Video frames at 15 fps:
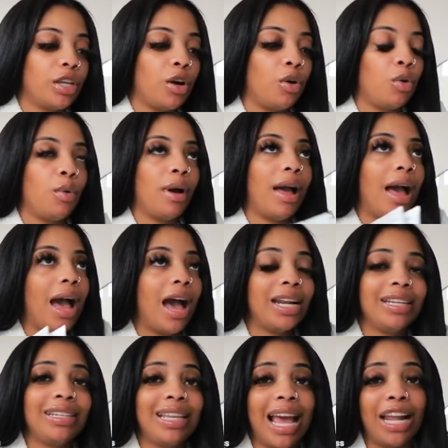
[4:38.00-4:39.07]
So
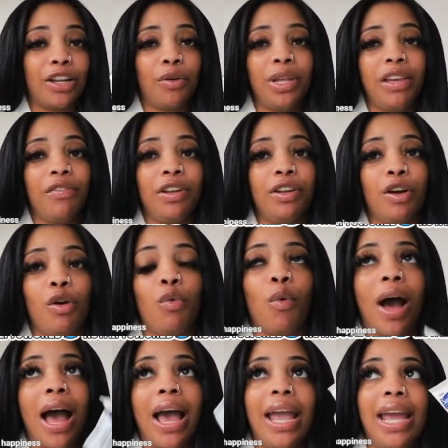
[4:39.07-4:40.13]
honestly, I don't even know
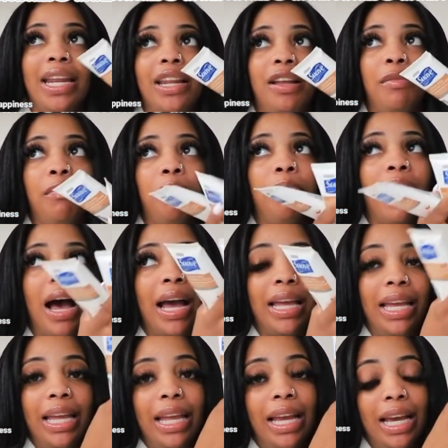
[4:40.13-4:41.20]
why I ended up
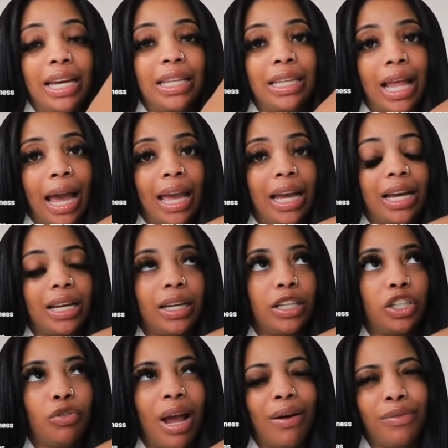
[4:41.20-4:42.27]
buying
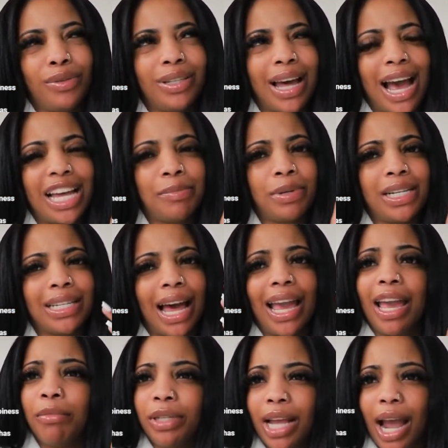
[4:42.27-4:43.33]
like travel size because I
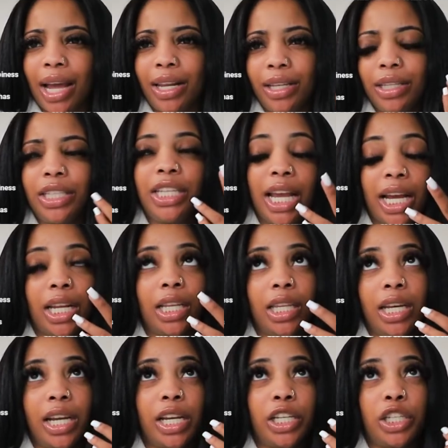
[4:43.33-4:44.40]
am checking the
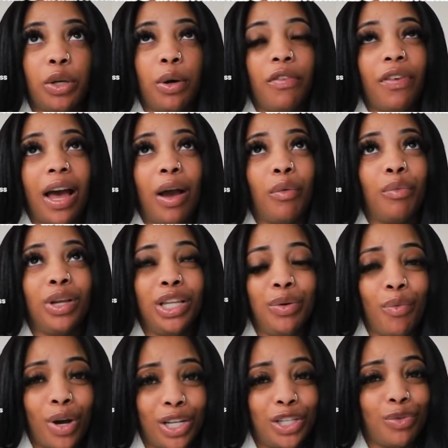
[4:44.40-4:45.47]
luggage. So if I really
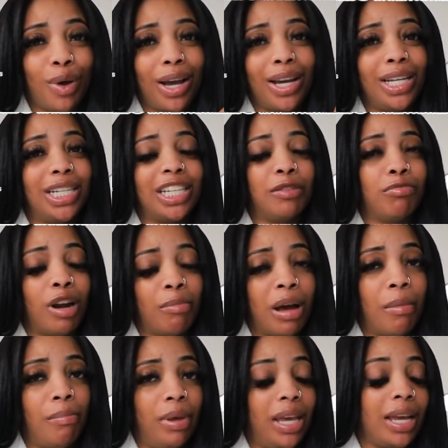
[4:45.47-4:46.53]
wanted to, I could have just brought my